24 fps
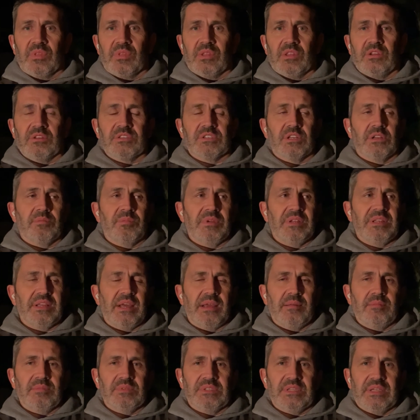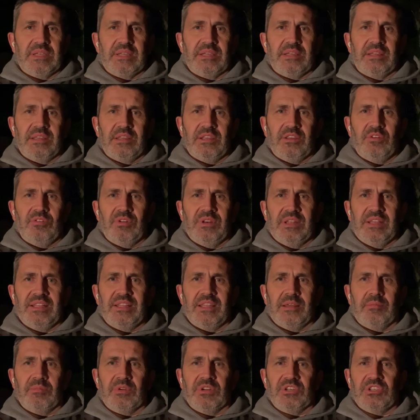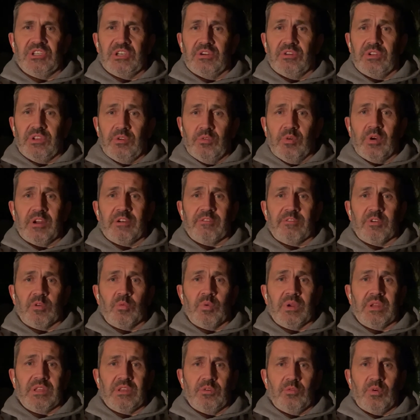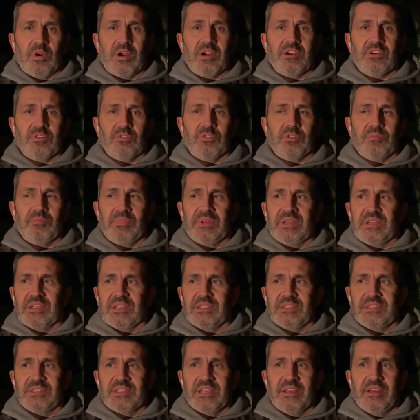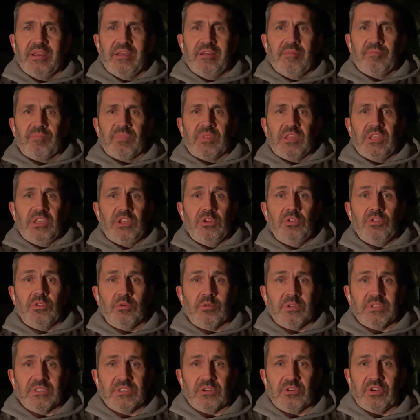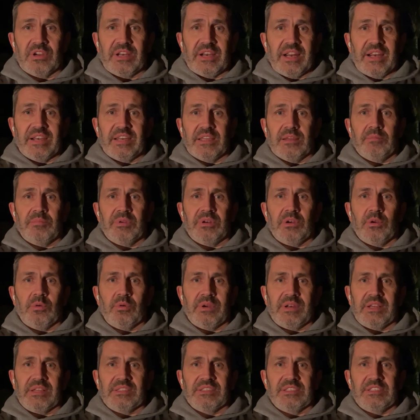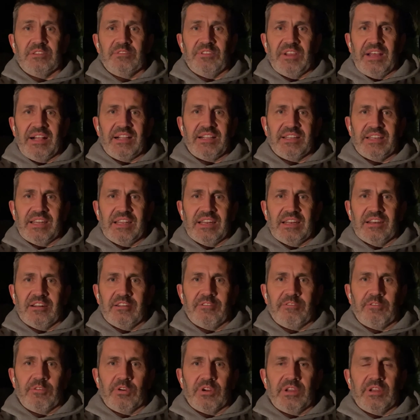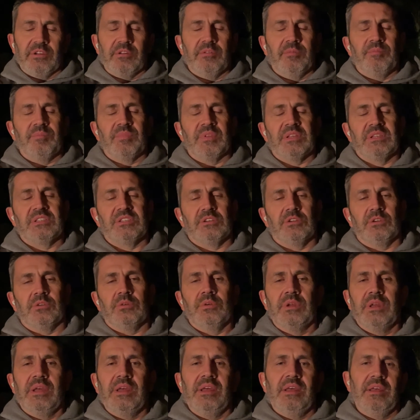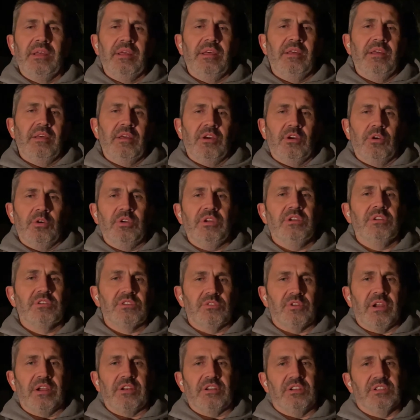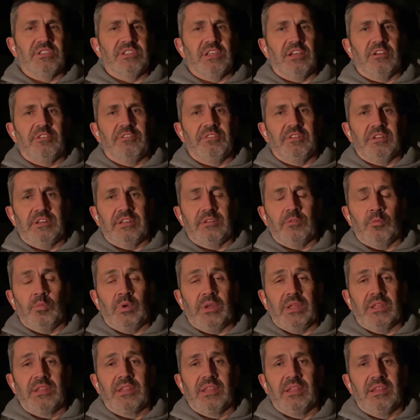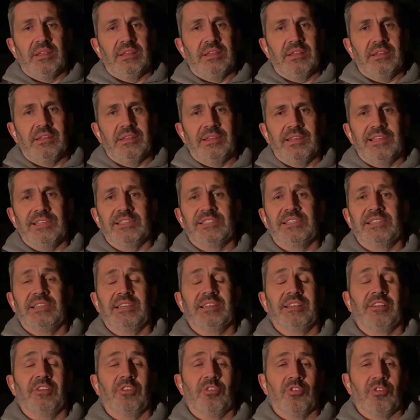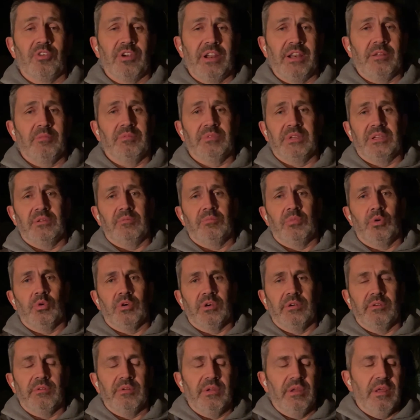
There's going to be times that you need them to cheer you on for what you are doing, because you know it's a great idea, but no one else has validated it for you. So who you surround yourself with is incredibly important.